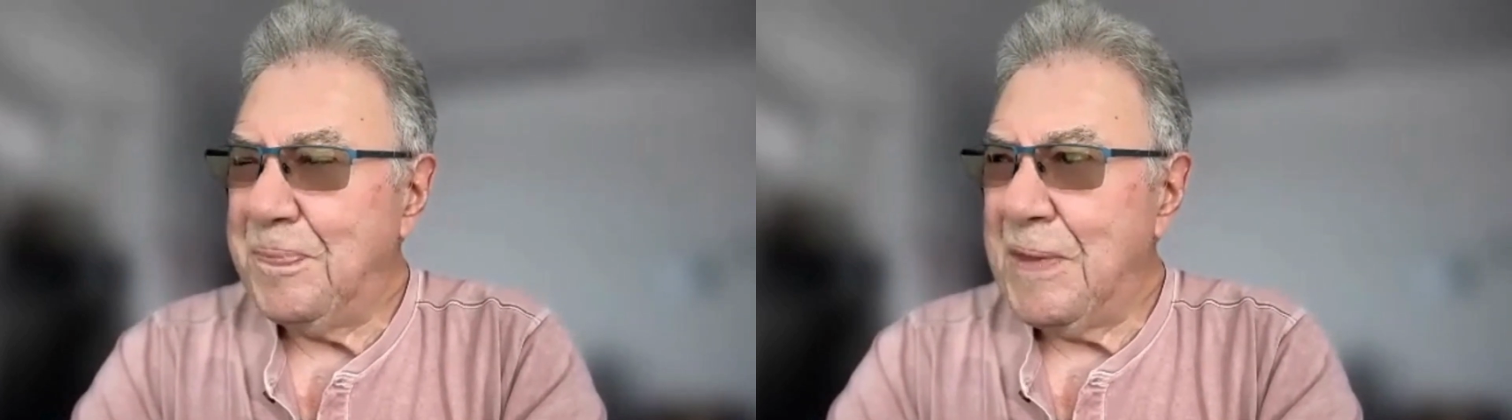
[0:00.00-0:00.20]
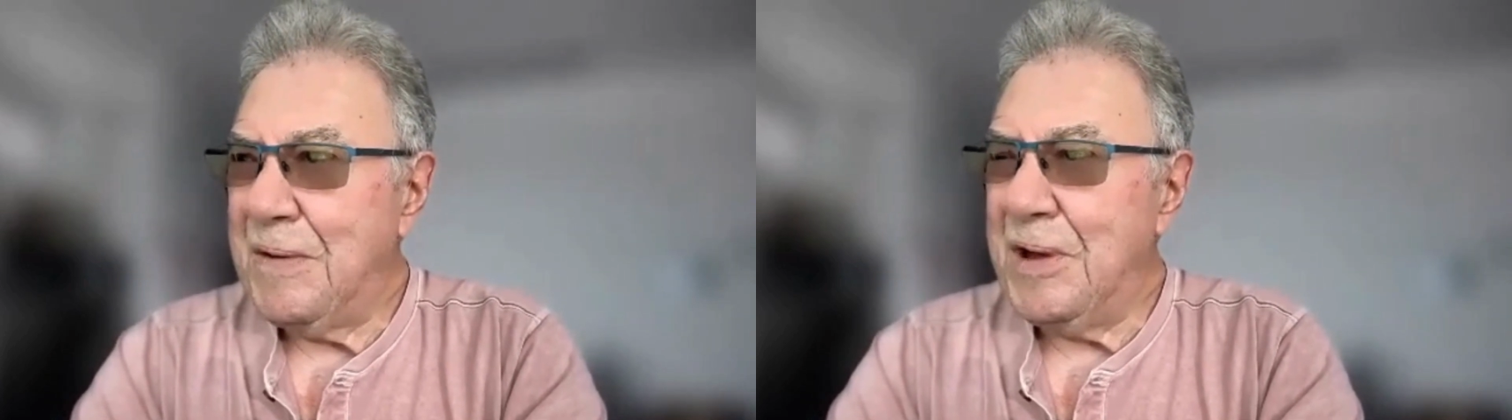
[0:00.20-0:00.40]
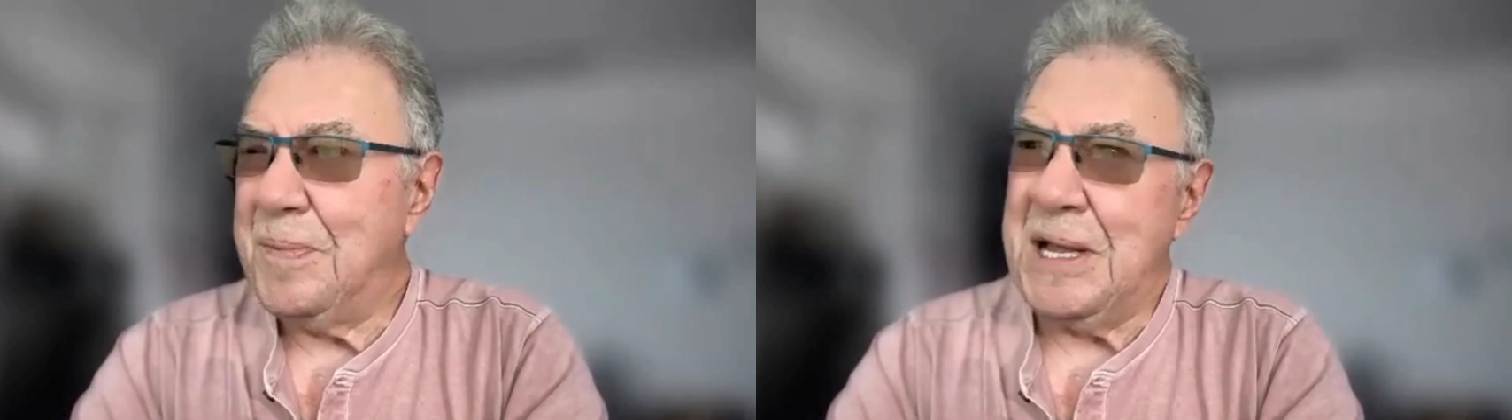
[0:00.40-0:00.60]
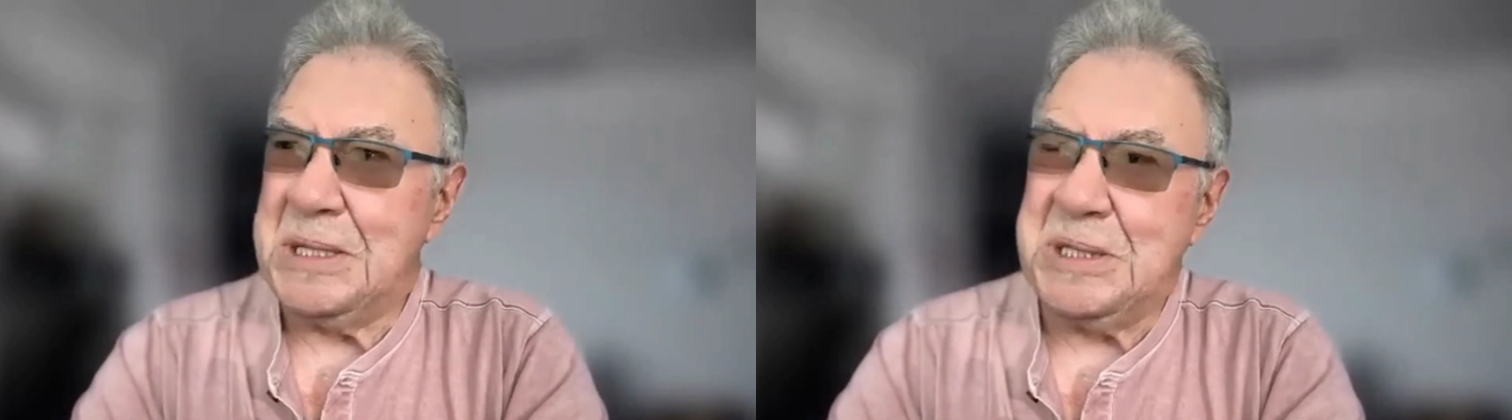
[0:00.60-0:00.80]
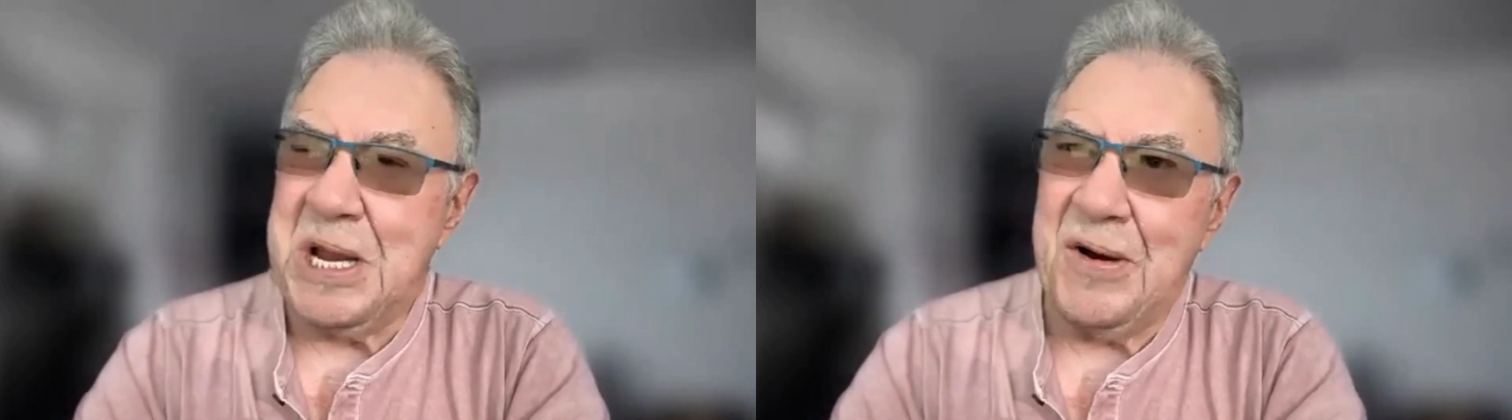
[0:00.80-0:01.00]
We're going to play a
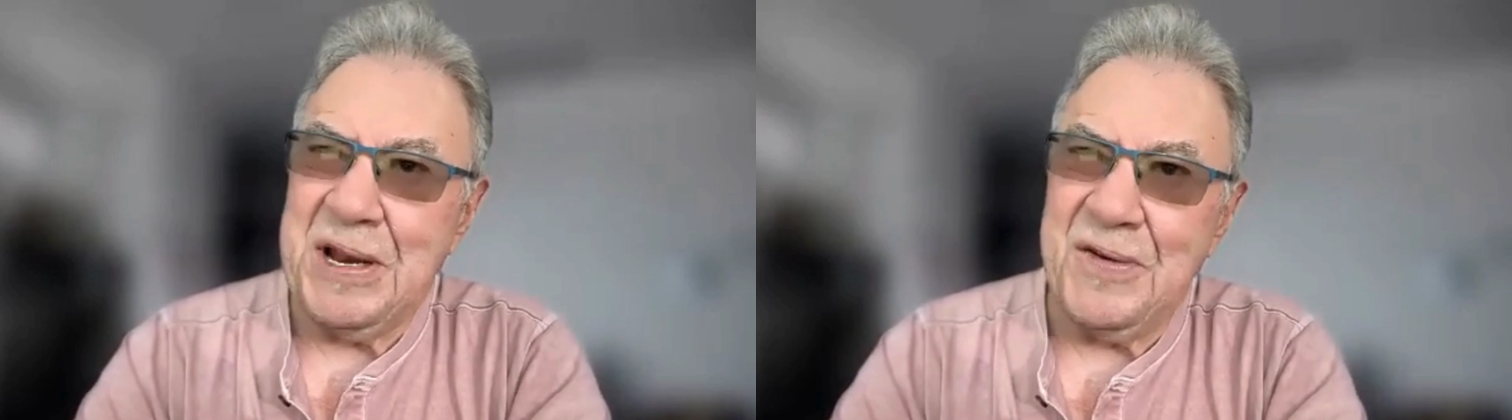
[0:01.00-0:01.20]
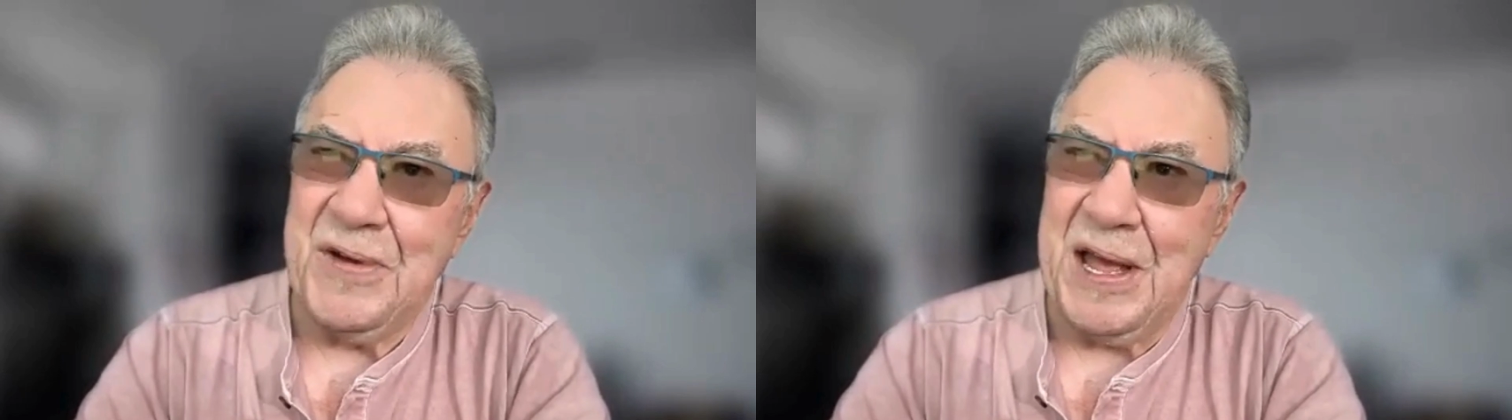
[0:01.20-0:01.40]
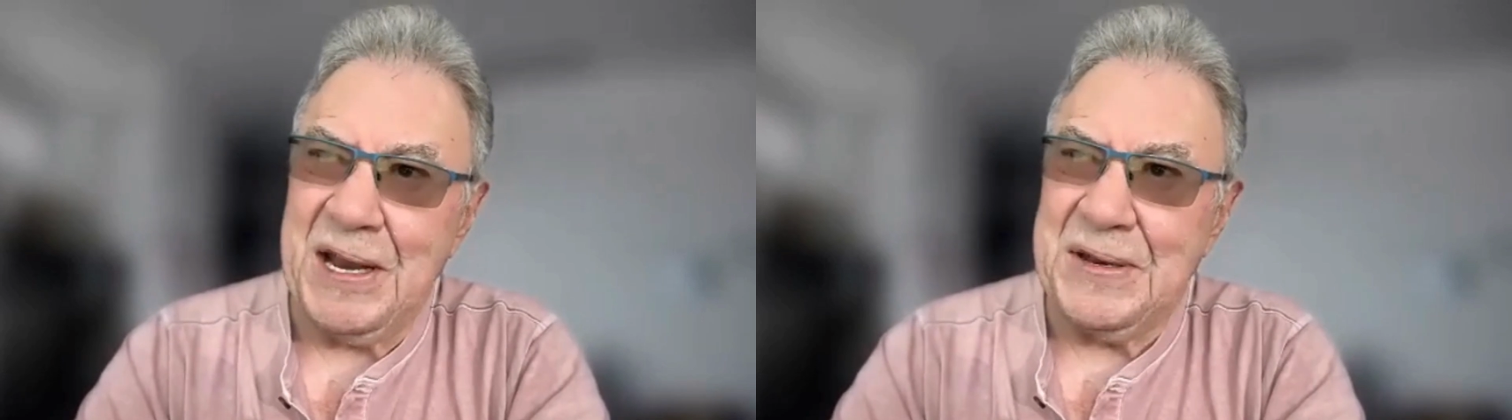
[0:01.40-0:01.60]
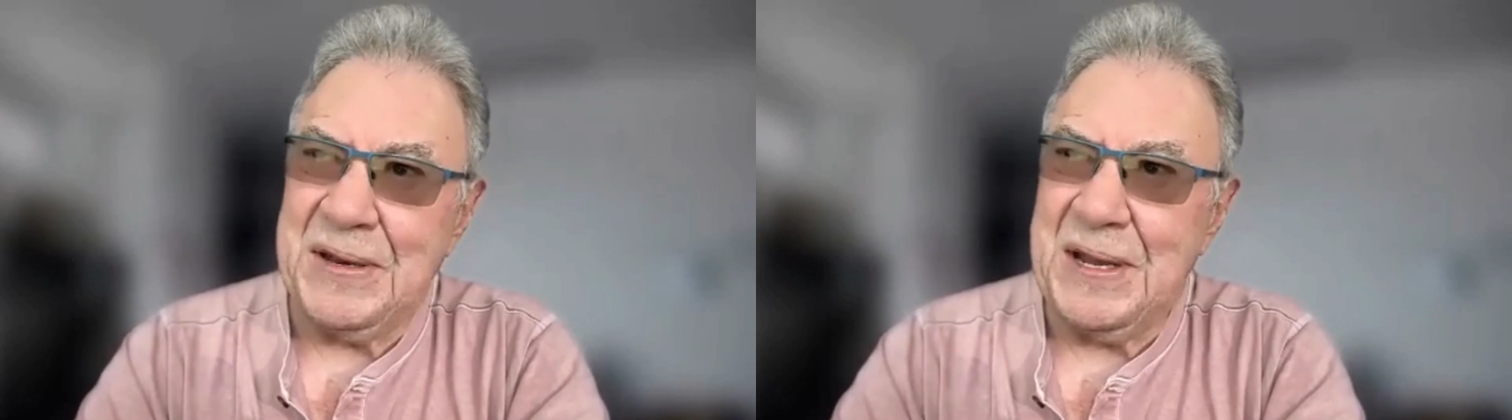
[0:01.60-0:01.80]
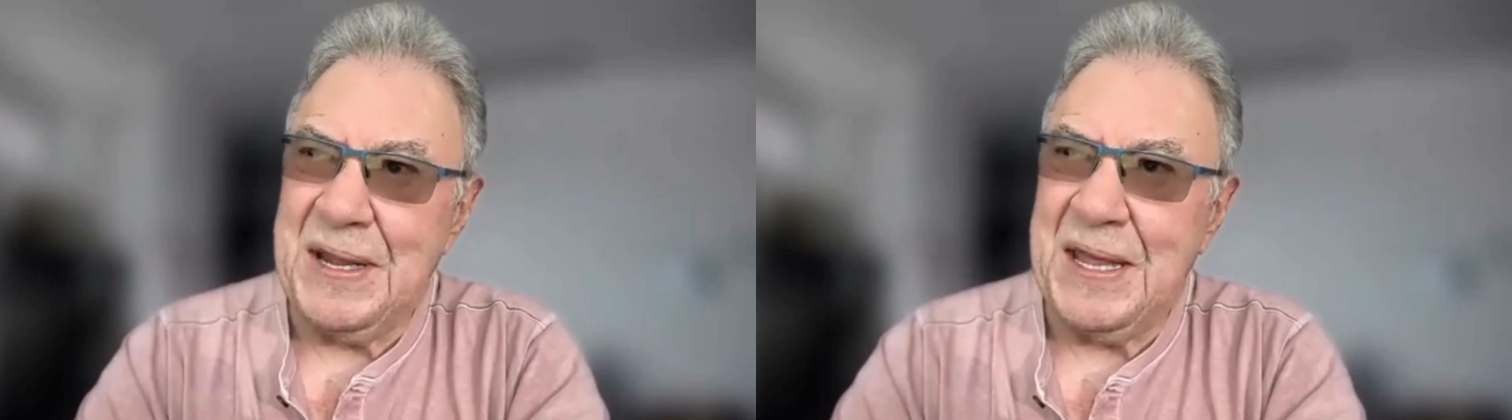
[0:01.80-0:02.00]
charity event,
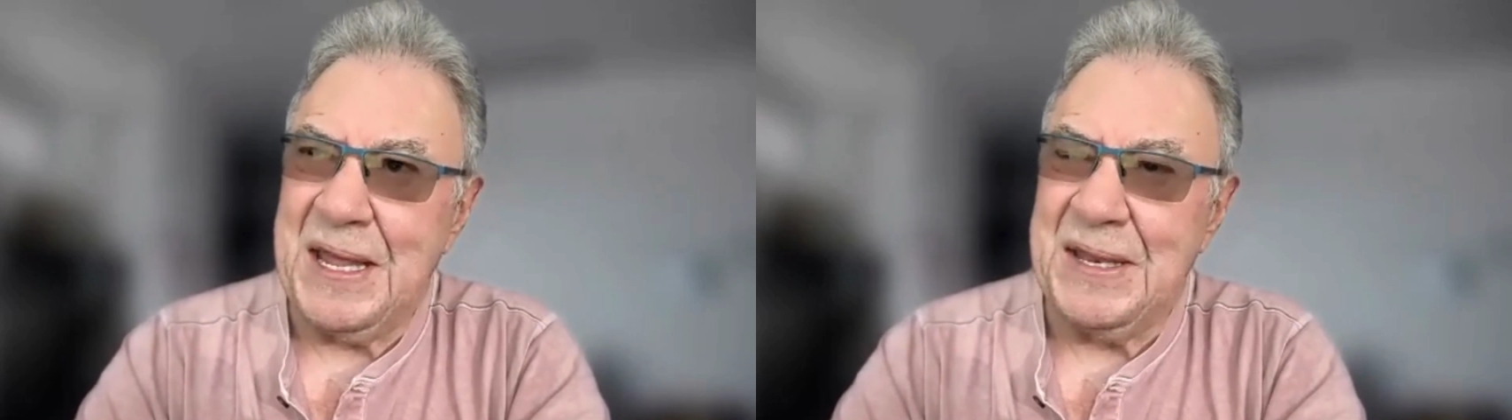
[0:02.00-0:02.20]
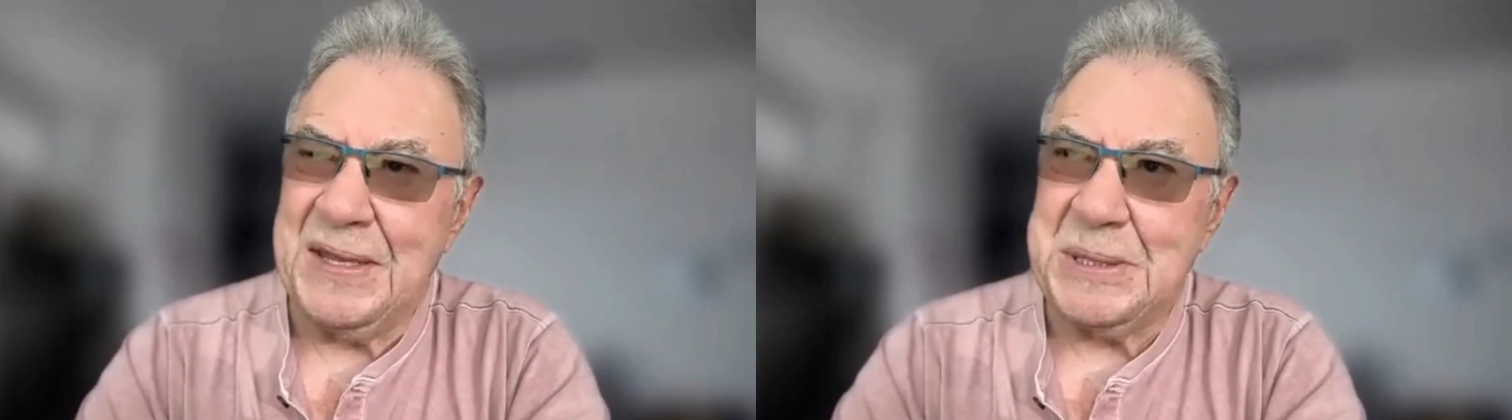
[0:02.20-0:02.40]
and then